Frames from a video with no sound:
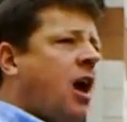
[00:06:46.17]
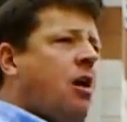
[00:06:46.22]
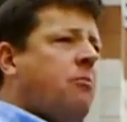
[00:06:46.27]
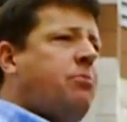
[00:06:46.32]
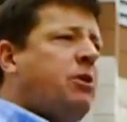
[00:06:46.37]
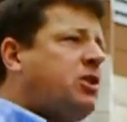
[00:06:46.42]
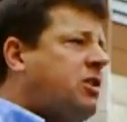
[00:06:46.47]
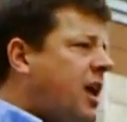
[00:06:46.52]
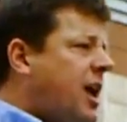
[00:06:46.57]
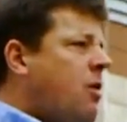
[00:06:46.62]

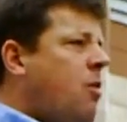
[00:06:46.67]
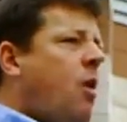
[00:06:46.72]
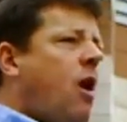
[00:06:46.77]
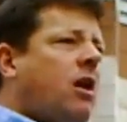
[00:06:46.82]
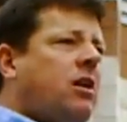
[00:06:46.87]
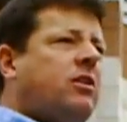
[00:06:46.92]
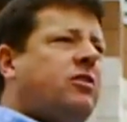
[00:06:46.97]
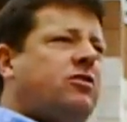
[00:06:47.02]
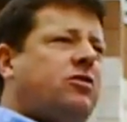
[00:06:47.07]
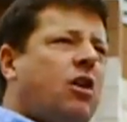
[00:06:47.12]
But they want
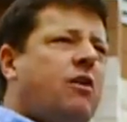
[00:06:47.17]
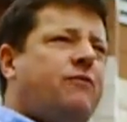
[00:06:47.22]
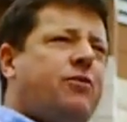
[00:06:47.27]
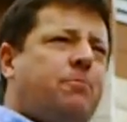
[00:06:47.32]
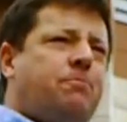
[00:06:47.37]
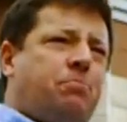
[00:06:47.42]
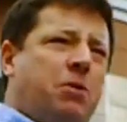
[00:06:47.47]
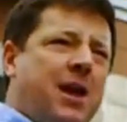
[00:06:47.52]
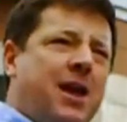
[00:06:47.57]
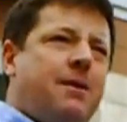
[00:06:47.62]
to serve the
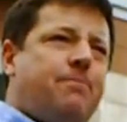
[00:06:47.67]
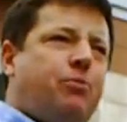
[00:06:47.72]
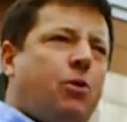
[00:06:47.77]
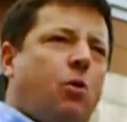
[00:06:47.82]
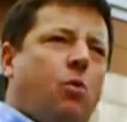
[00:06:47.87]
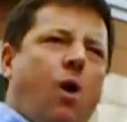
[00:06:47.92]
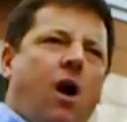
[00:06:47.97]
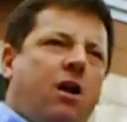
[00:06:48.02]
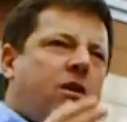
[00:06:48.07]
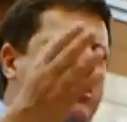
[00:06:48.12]
people.
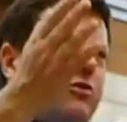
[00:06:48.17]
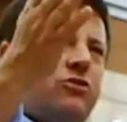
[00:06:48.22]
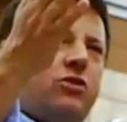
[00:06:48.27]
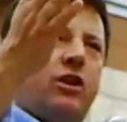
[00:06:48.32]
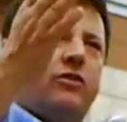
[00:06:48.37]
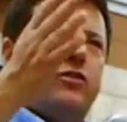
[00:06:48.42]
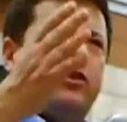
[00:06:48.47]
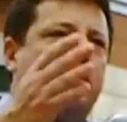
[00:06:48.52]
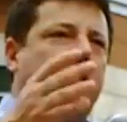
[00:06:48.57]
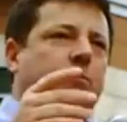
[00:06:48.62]
Why are you
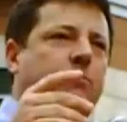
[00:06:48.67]
judging them?